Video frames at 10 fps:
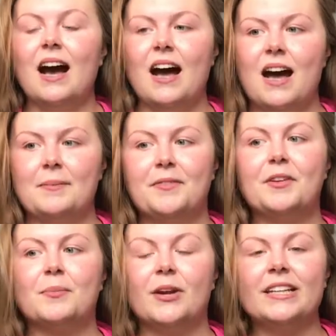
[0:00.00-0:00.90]

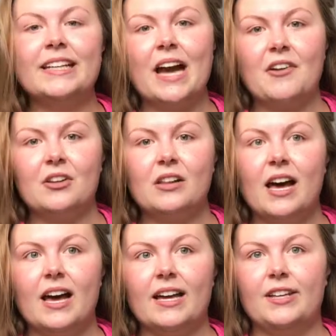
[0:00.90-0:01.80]
If you're breaking out a
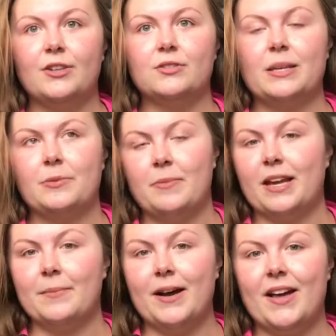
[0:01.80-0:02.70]
lot and you sleep with
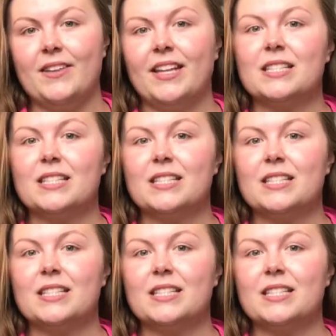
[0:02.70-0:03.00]
makeup on,